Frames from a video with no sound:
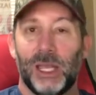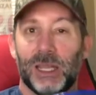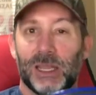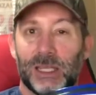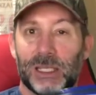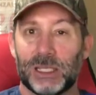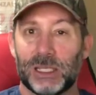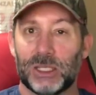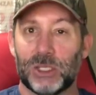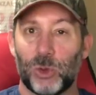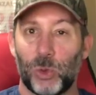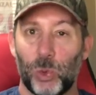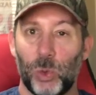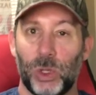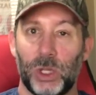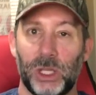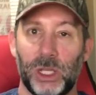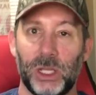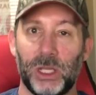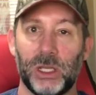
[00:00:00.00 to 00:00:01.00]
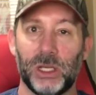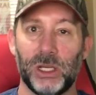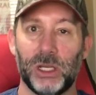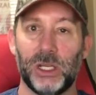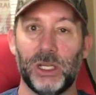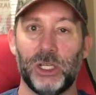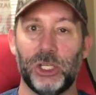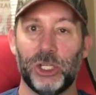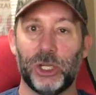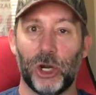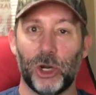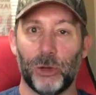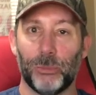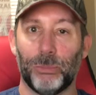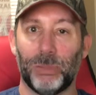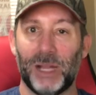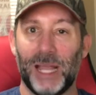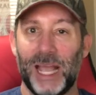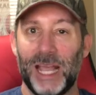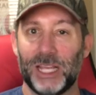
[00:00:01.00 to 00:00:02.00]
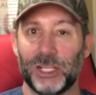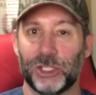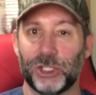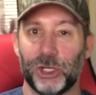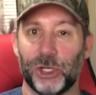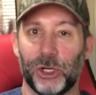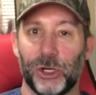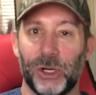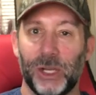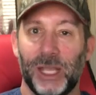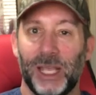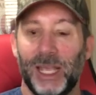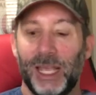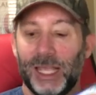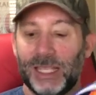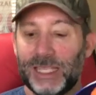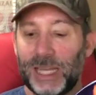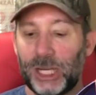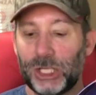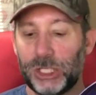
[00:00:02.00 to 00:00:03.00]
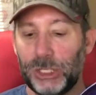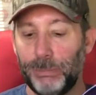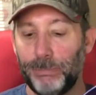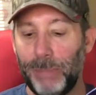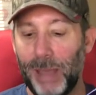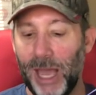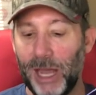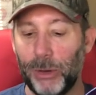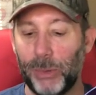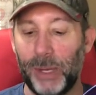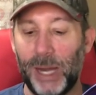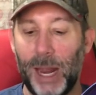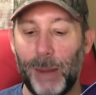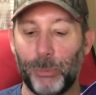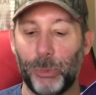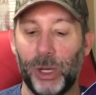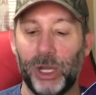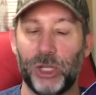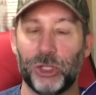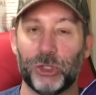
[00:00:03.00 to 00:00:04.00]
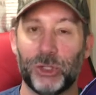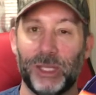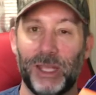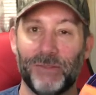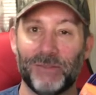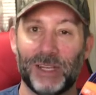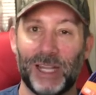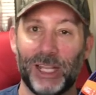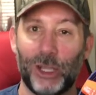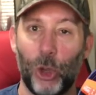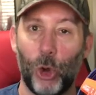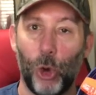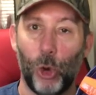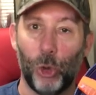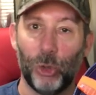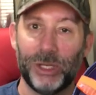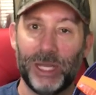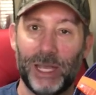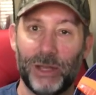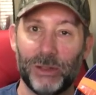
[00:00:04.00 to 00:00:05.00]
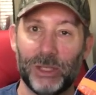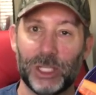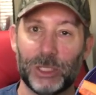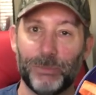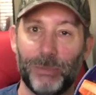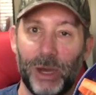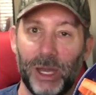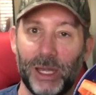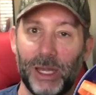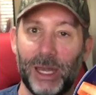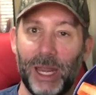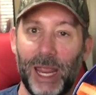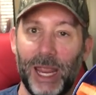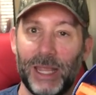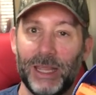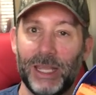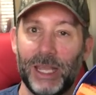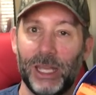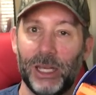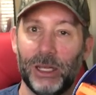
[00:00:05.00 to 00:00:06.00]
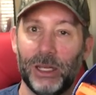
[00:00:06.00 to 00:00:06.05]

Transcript: This is a really good dart blaster. It's actually battery operated. So you have to like hold down this button and then